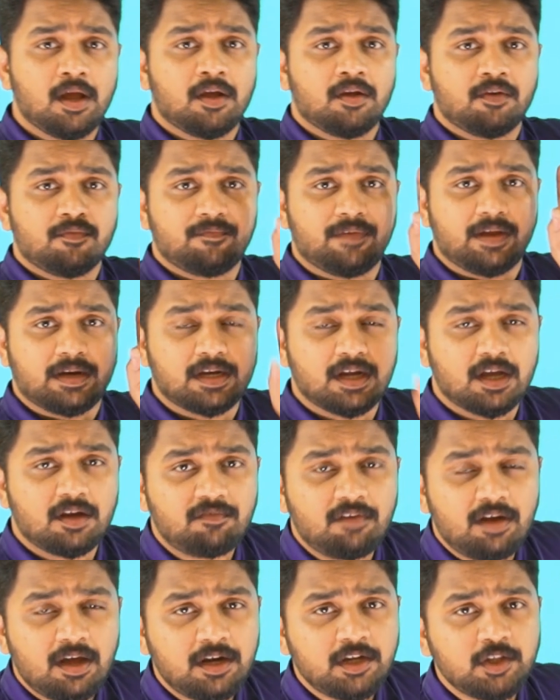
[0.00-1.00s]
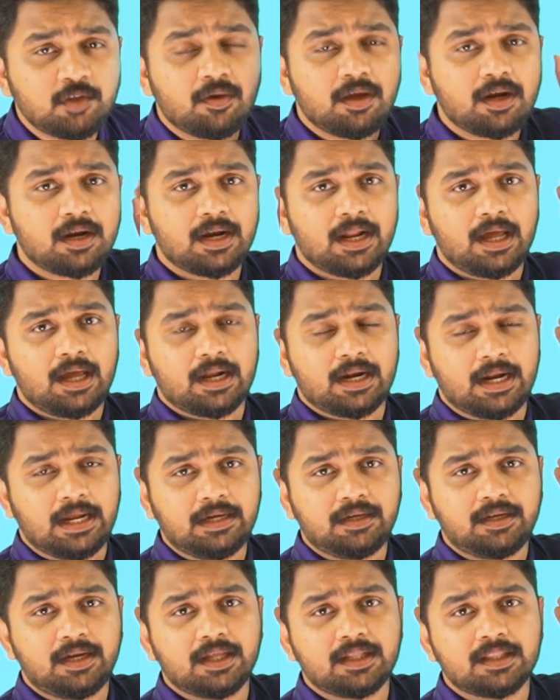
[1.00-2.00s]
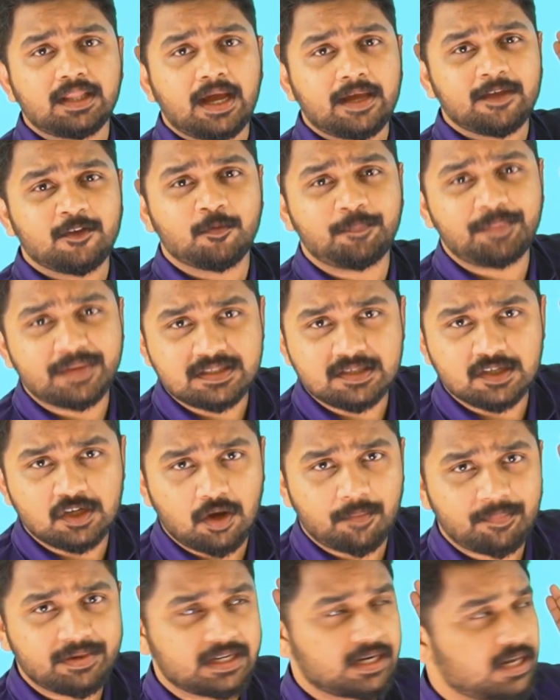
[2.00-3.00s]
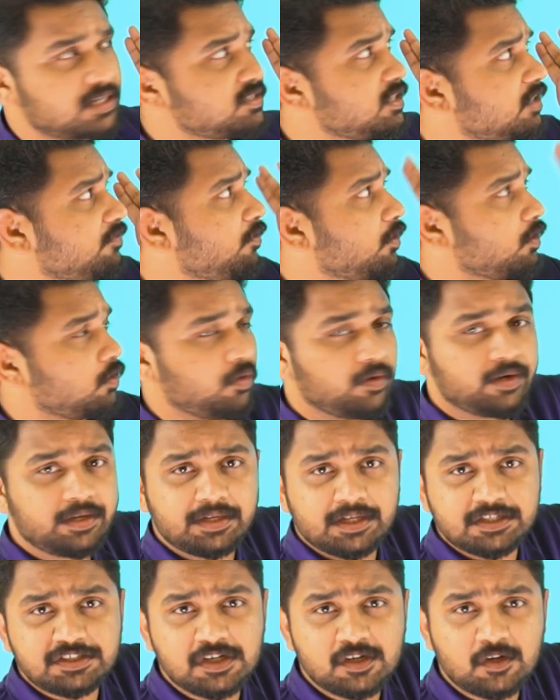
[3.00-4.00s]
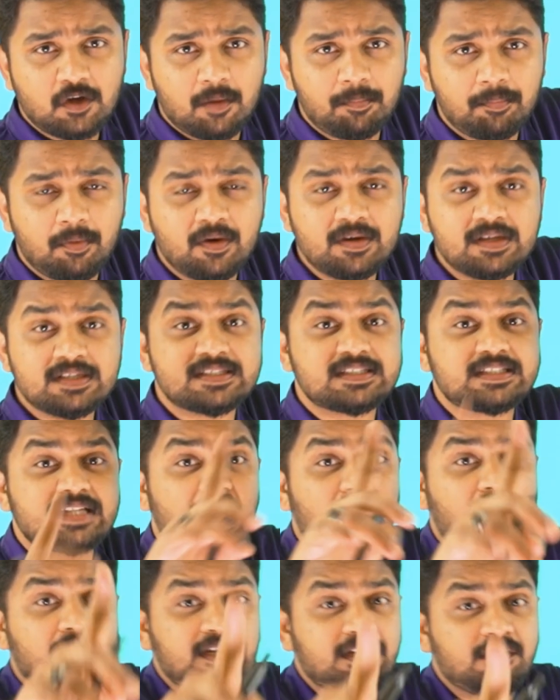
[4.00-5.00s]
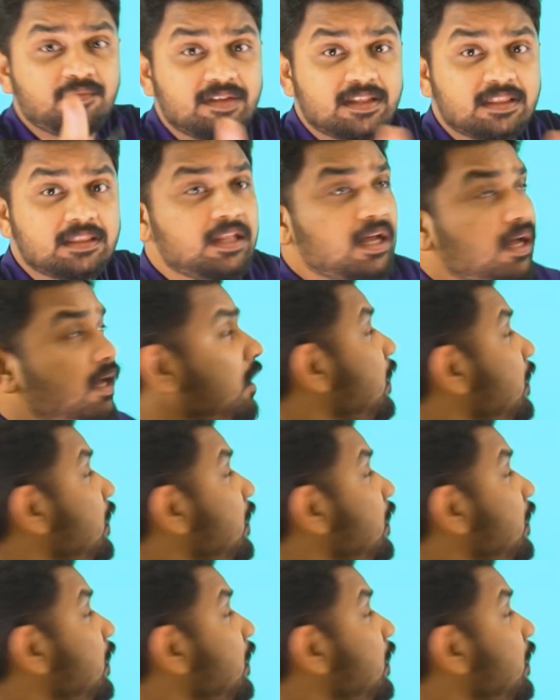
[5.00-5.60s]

Whenever you are writing the UPSC nomenclature for coordination compound, start with the